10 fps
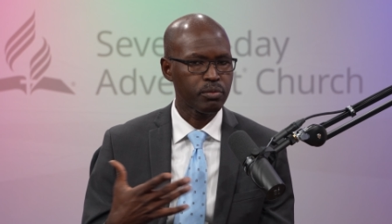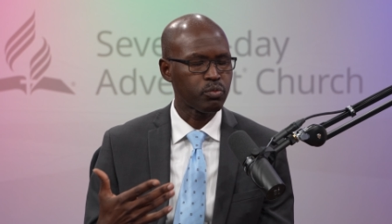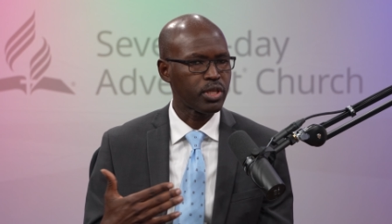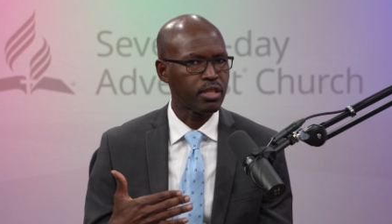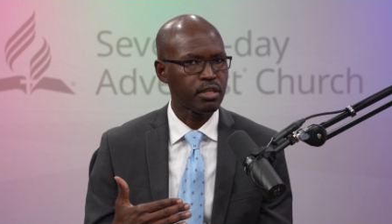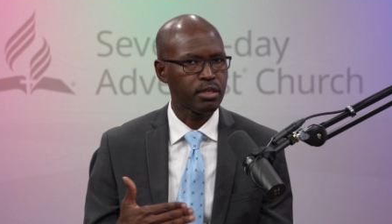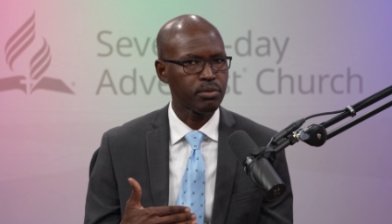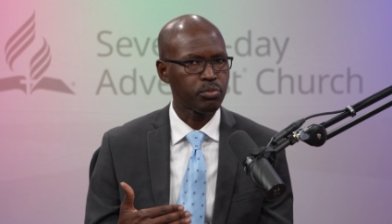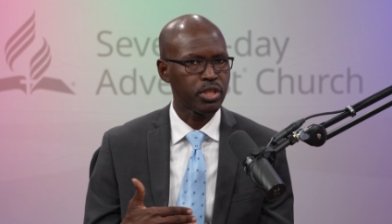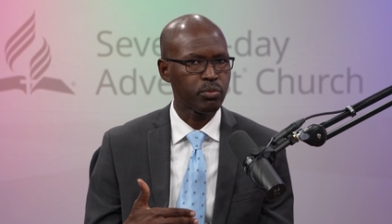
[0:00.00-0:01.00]
With uh,
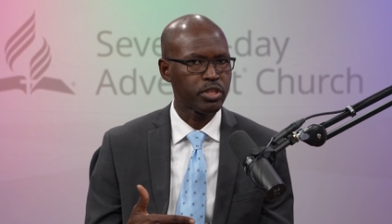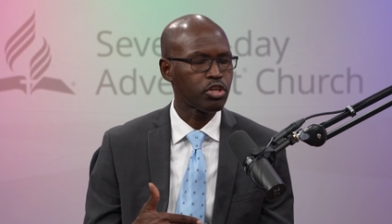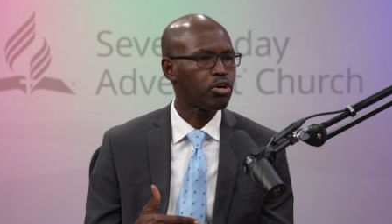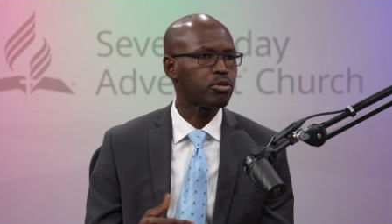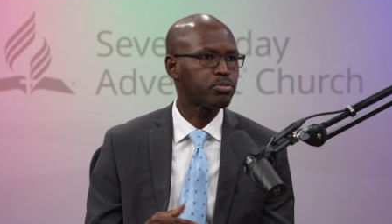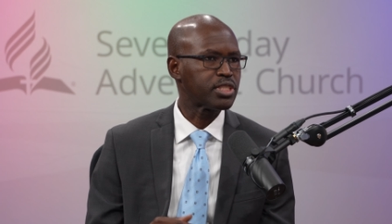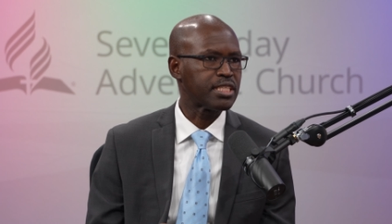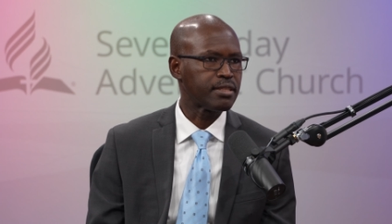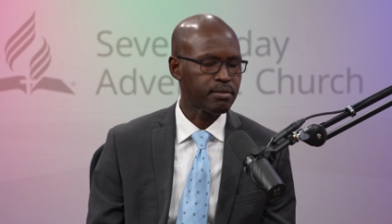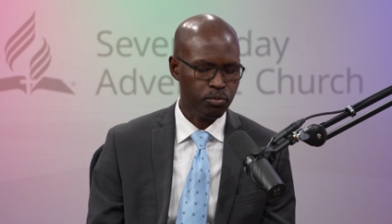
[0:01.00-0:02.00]
with with
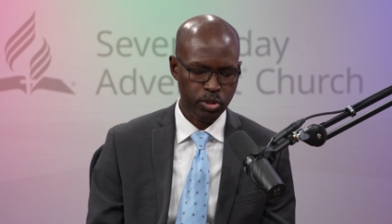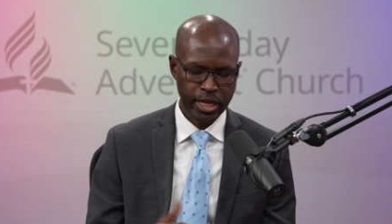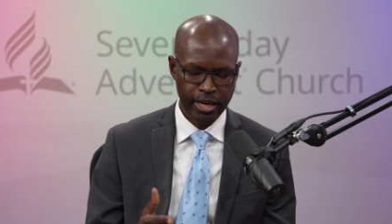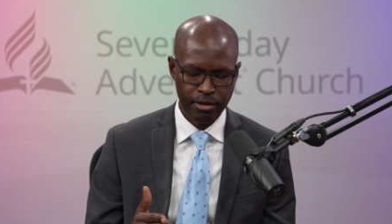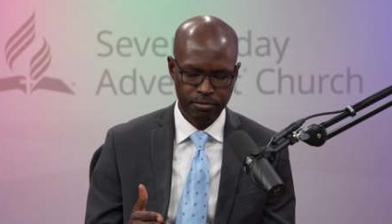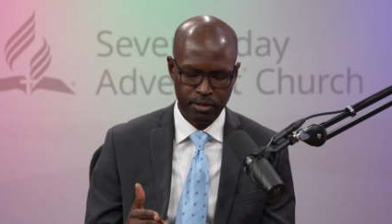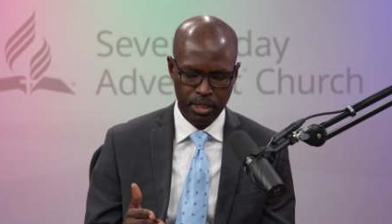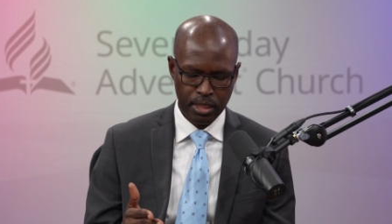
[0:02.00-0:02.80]
colporting, we have